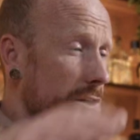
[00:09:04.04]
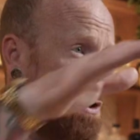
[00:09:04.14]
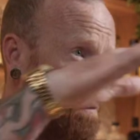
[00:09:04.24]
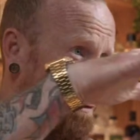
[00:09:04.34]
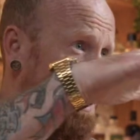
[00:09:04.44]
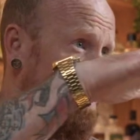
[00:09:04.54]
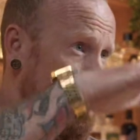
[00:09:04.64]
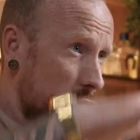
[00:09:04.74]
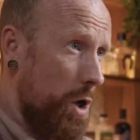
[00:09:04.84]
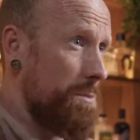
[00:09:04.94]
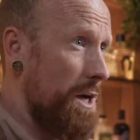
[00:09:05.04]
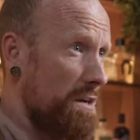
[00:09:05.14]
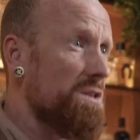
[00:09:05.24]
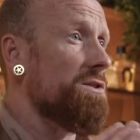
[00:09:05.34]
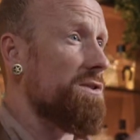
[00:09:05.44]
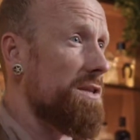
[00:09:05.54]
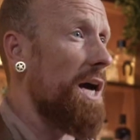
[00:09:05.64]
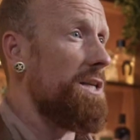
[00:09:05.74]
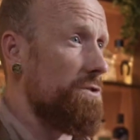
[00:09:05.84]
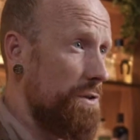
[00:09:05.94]
it's gonna freeze from the top down because the
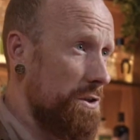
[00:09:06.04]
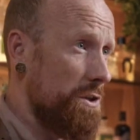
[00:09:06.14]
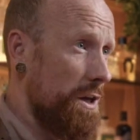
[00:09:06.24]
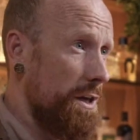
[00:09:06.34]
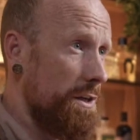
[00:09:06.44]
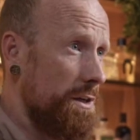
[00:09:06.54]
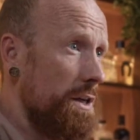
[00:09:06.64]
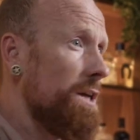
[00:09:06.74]
sides are insulated.